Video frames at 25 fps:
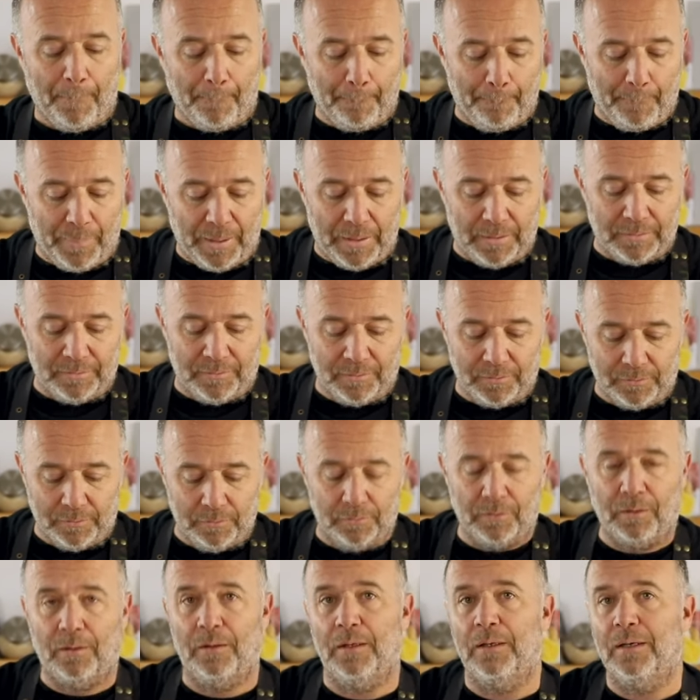But the
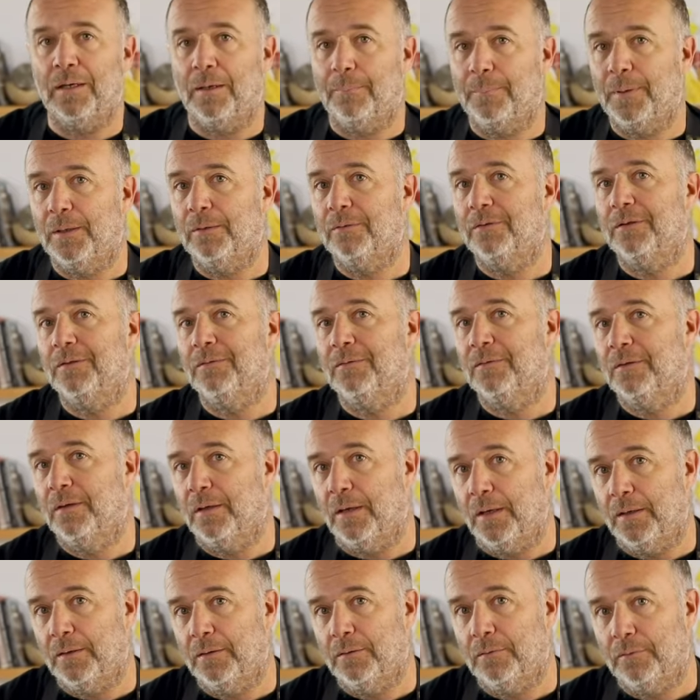good thing about this
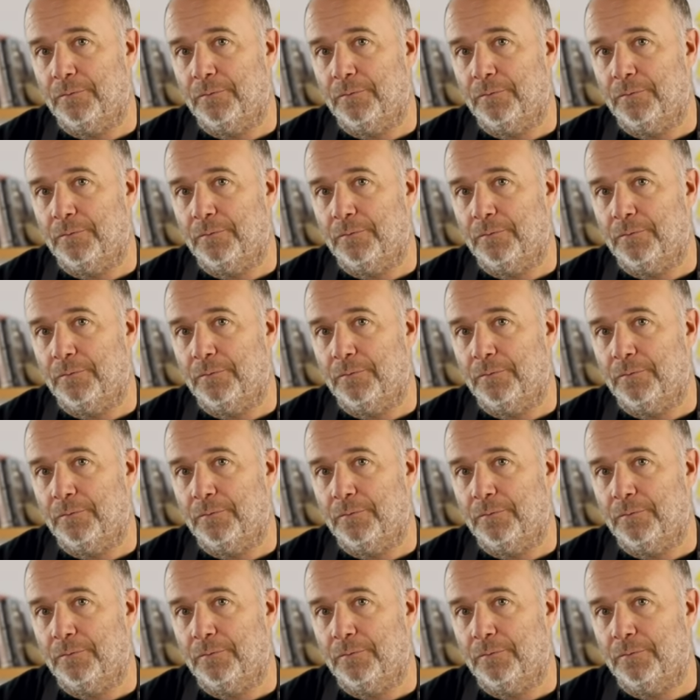kind